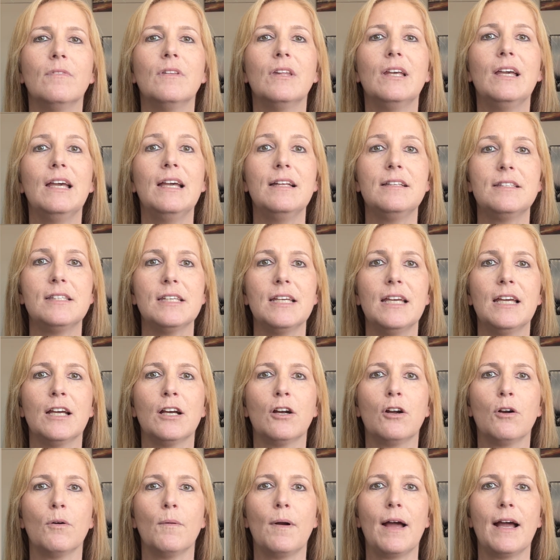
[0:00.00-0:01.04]
It's
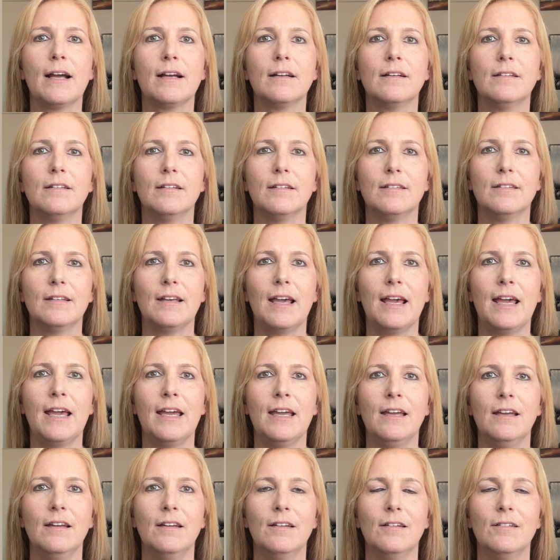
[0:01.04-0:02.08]
incorrect to
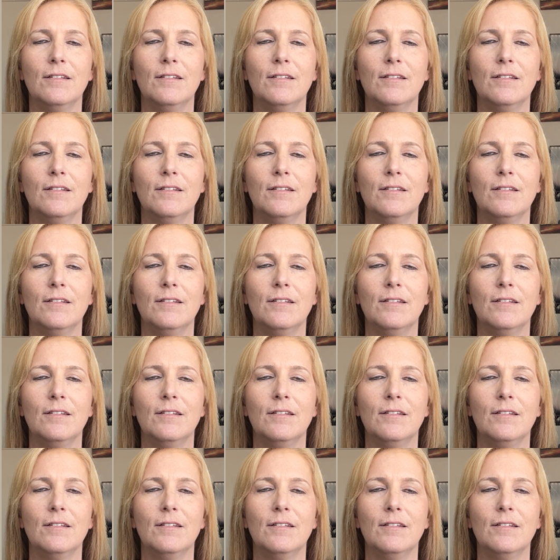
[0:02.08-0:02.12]
say,